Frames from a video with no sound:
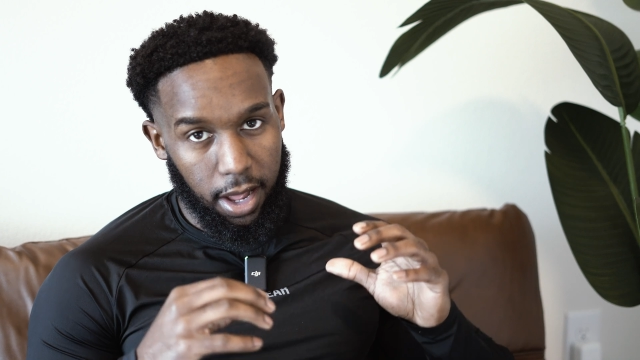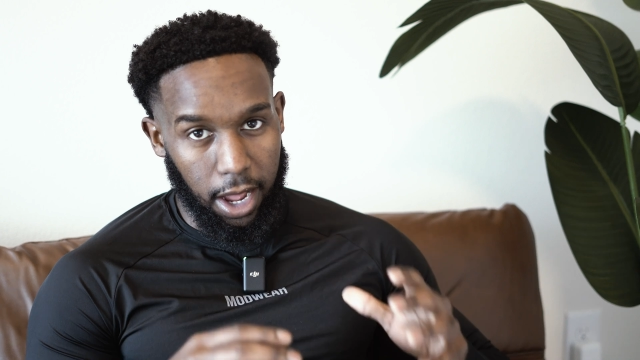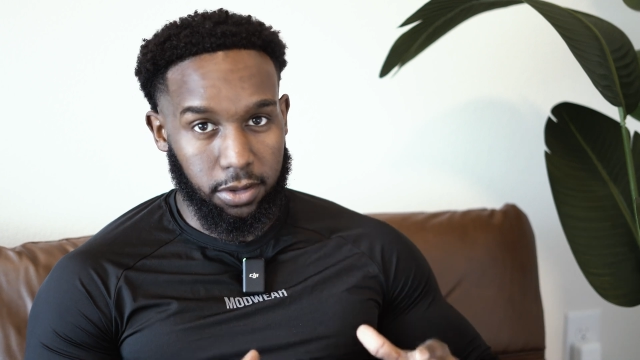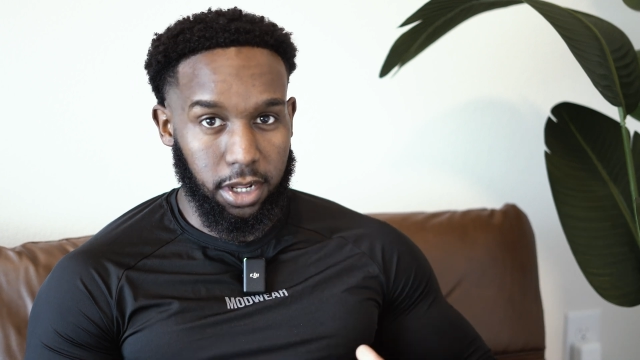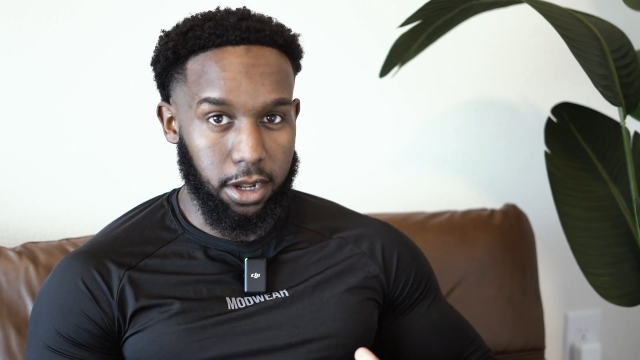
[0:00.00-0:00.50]

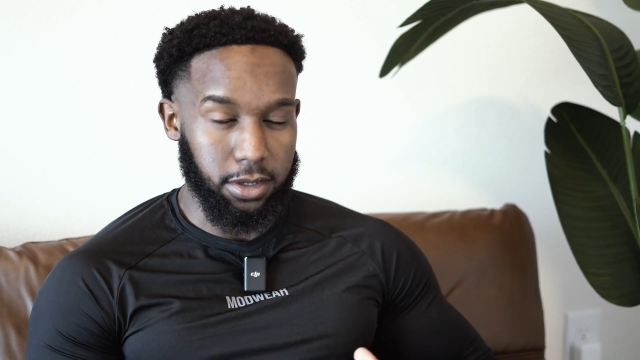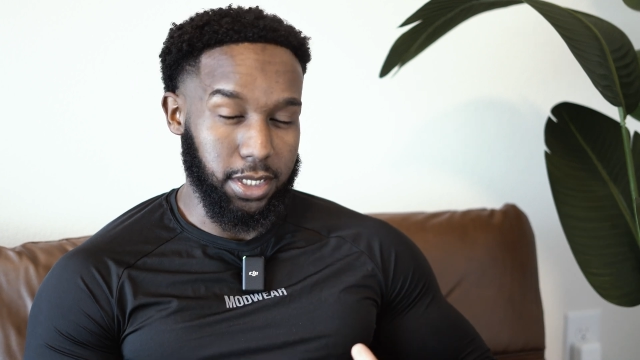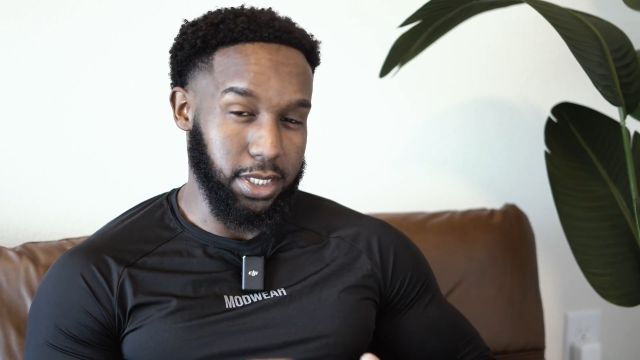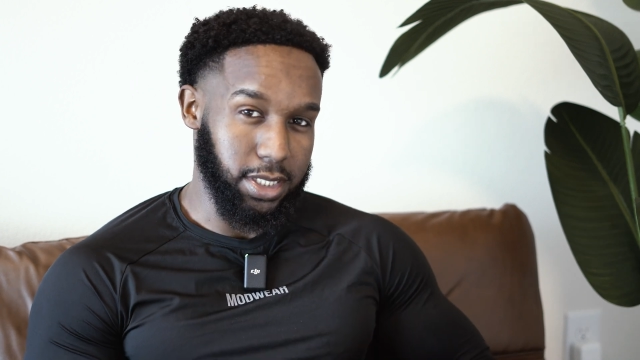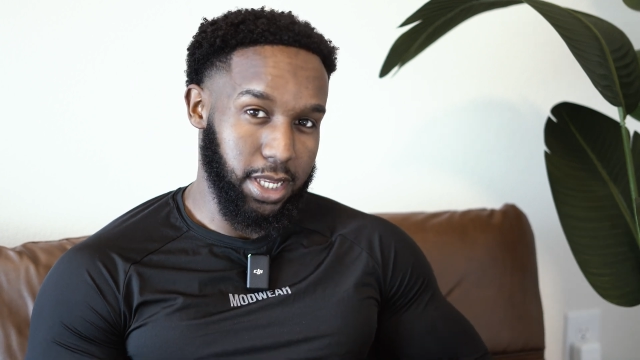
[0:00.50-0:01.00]
How long
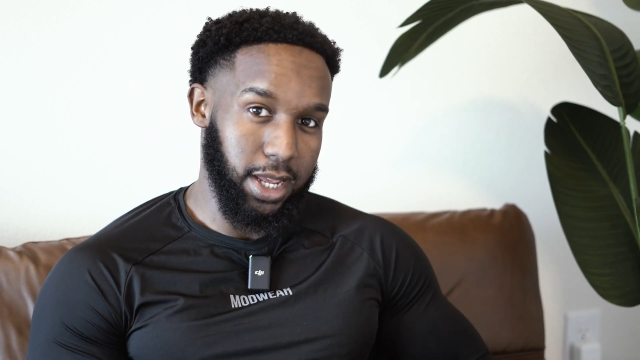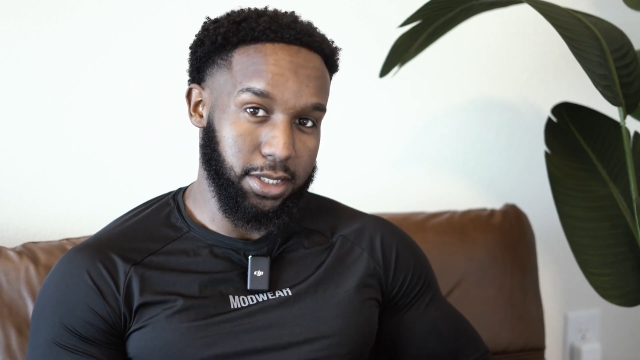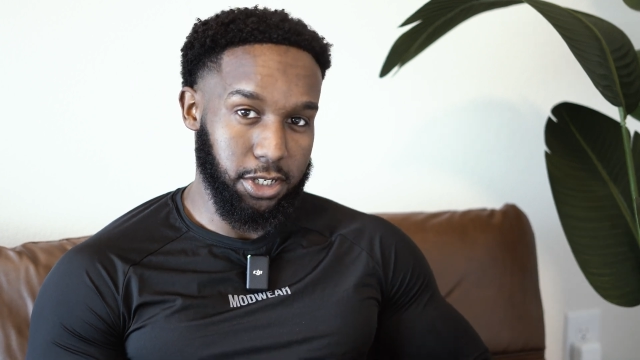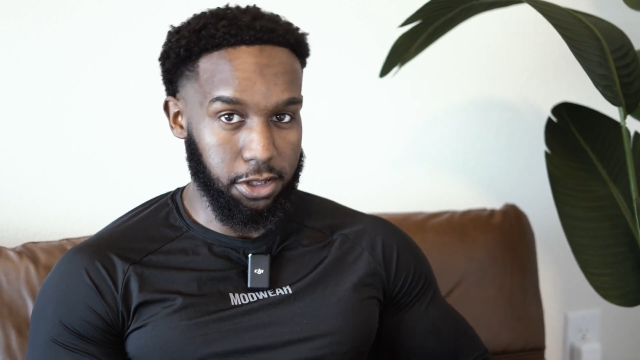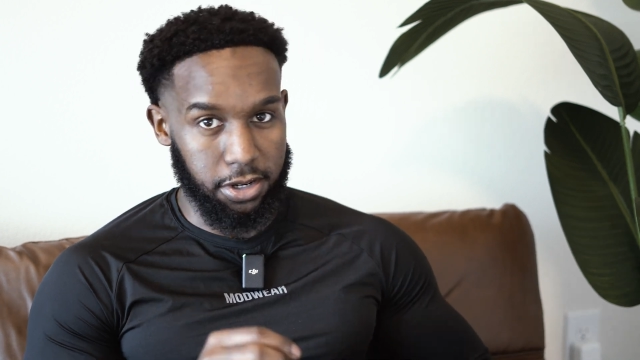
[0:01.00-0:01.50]
does it take
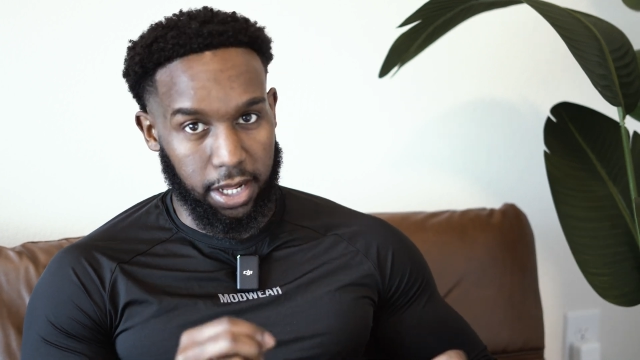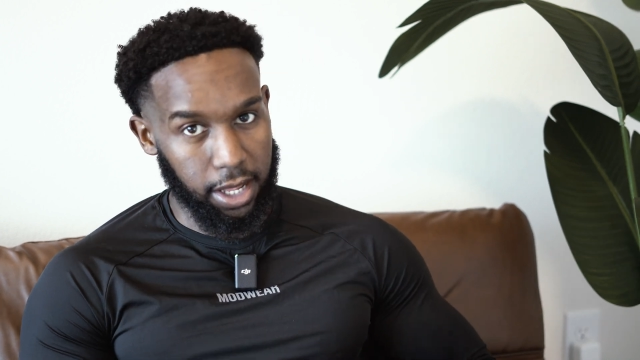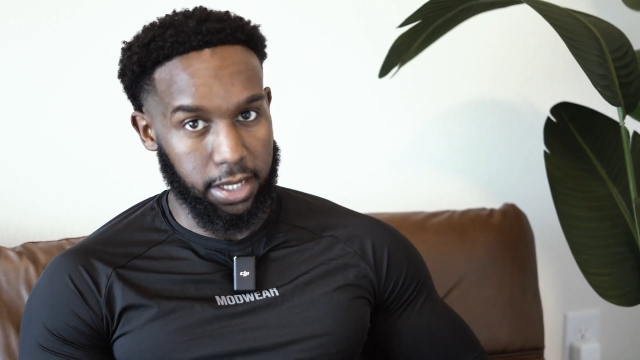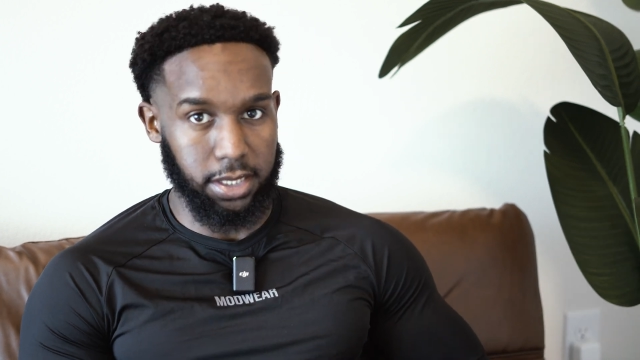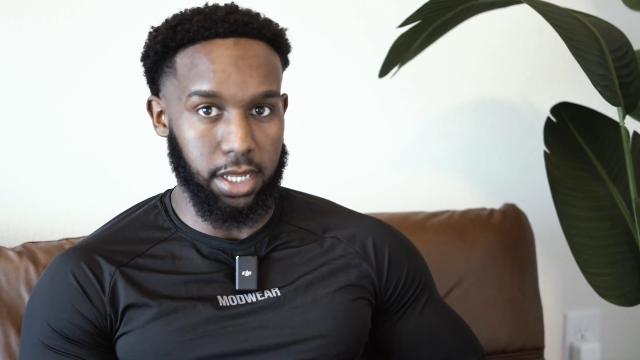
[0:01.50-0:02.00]
to learn a
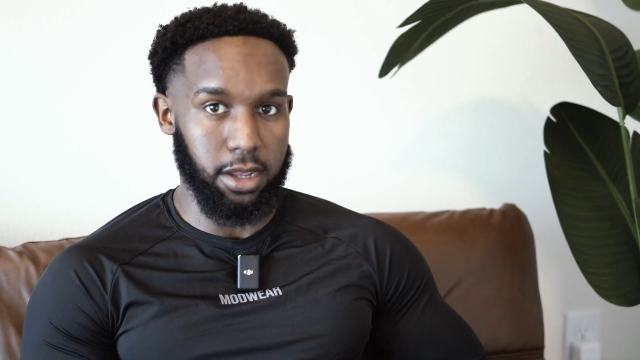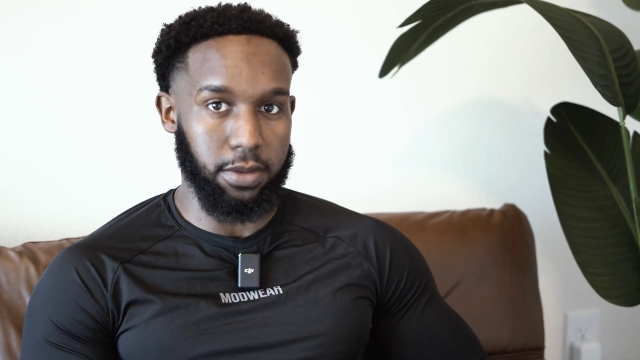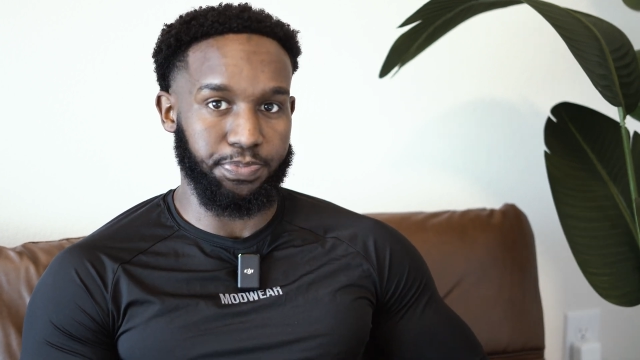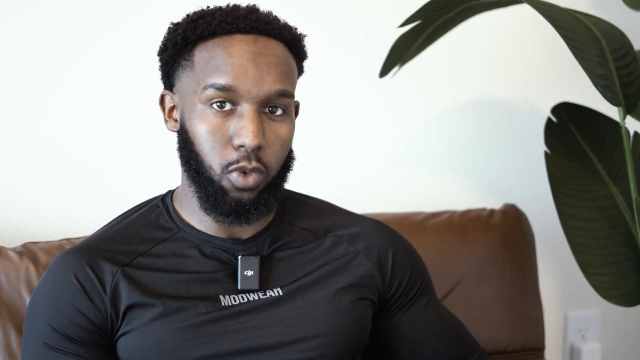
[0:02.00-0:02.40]
handstand?